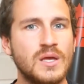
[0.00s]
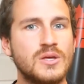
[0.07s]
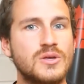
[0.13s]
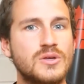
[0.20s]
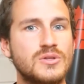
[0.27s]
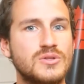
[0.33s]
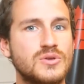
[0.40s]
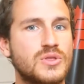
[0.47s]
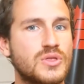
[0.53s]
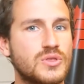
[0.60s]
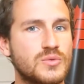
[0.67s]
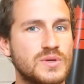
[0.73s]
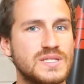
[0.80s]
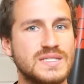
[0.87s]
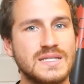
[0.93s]
You can do
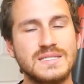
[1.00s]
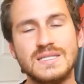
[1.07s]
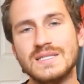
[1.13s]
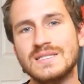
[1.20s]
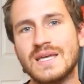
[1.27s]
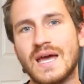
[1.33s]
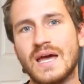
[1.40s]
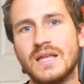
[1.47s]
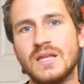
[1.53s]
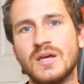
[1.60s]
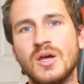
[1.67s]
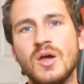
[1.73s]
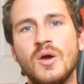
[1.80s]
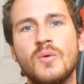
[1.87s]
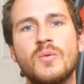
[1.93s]
three sets of 10
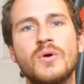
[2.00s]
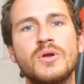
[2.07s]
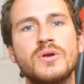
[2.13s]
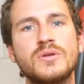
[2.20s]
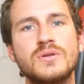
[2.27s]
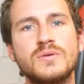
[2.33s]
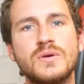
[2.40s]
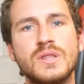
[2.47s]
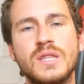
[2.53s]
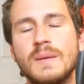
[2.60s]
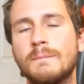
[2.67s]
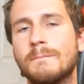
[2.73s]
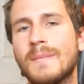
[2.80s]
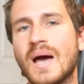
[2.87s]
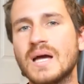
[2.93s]
where you're doing the
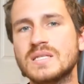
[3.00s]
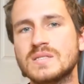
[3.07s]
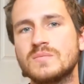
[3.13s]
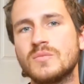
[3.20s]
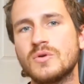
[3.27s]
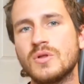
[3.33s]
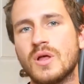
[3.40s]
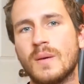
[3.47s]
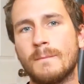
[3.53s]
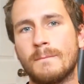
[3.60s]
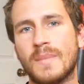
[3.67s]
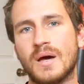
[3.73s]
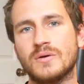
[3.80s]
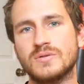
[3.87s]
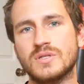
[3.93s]
maximal
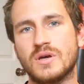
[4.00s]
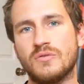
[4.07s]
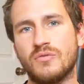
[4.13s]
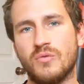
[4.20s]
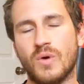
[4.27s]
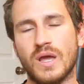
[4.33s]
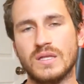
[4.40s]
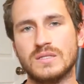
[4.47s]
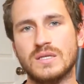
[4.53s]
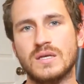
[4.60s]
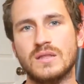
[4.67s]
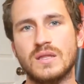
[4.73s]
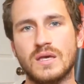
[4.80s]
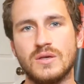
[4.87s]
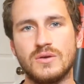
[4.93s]
amount of weight
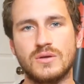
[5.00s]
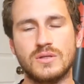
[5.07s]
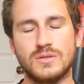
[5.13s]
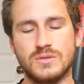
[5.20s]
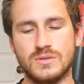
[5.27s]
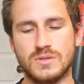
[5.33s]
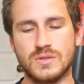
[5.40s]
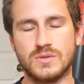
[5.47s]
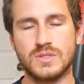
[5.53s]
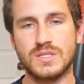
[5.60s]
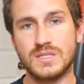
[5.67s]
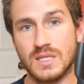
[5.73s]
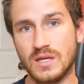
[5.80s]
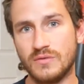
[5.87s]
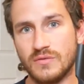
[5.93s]
that you can do so
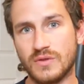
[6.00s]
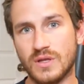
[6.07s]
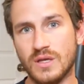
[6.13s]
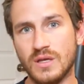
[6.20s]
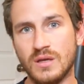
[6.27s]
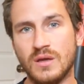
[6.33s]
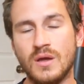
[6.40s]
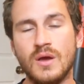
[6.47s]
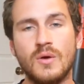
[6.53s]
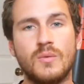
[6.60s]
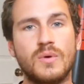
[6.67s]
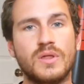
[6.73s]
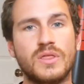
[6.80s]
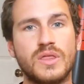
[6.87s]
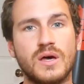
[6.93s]
safely
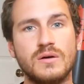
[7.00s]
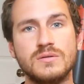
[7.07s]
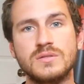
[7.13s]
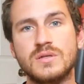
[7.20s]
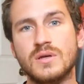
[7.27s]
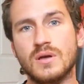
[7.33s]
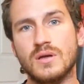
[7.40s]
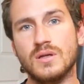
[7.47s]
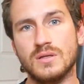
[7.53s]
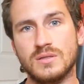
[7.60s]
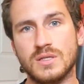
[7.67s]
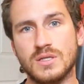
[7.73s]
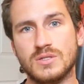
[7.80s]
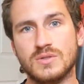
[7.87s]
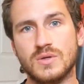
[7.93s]
without
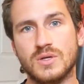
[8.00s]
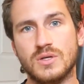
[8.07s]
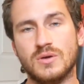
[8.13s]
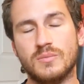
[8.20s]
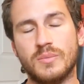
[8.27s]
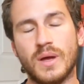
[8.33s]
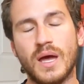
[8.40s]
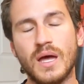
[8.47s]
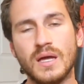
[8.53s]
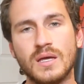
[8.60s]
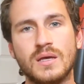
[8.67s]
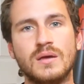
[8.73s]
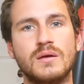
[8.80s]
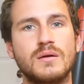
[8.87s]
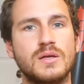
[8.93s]
endangering your back,
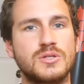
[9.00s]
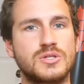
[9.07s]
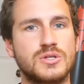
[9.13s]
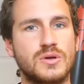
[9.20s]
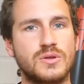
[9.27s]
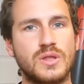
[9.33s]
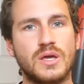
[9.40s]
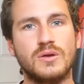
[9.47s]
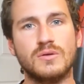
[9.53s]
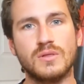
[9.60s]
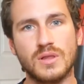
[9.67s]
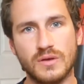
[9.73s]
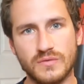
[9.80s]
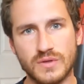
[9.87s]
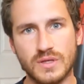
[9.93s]
ensuring that you're
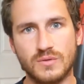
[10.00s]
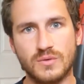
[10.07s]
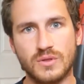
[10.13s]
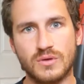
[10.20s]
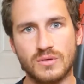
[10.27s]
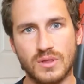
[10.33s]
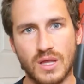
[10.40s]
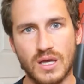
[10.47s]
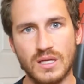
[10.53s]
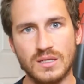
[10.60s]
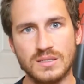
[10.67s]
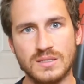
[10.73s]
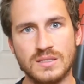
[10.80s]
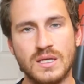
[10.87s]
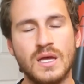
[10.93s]
lifting with your
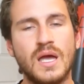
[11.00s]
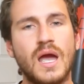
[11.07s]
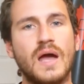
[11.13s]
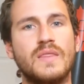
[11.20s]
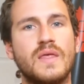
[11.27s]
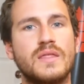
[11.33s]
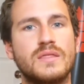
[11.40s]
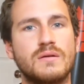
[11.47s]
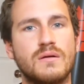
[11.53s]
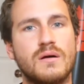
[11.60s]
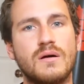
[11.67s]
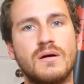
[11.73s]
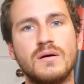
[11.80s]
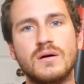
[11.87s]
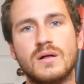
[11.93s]
legs, and that they're
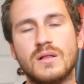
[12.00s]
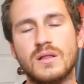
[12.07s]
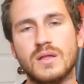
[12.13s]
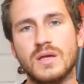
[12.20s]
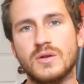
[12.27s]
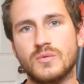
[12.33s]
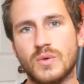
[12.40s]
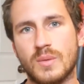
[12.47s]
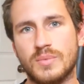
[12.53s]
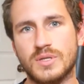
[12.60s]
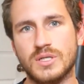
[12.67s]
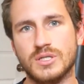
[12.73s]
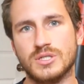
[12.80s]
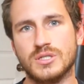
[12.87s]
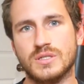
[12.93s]
all clean
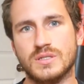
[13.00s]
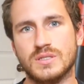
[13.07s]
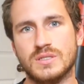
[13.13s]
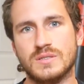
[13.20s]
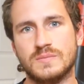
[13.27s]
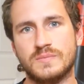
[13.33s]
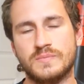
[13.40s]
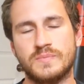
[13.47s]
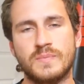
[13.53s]
repetitions